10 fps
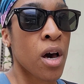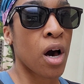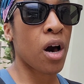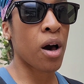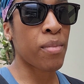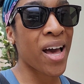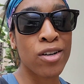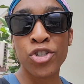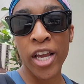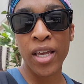I
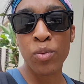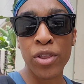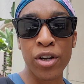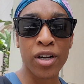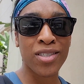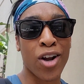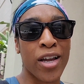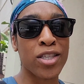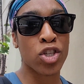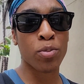don't check in with her.
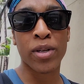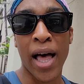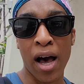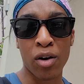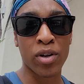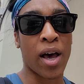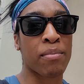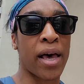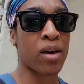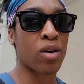Sorry, it's super loud.
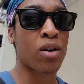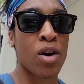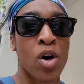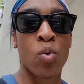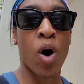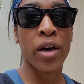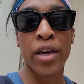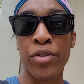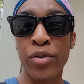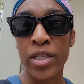I'm like
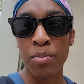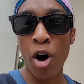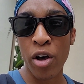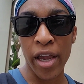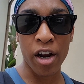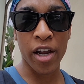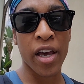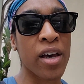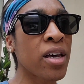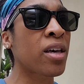walking through this mall
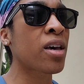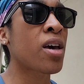area.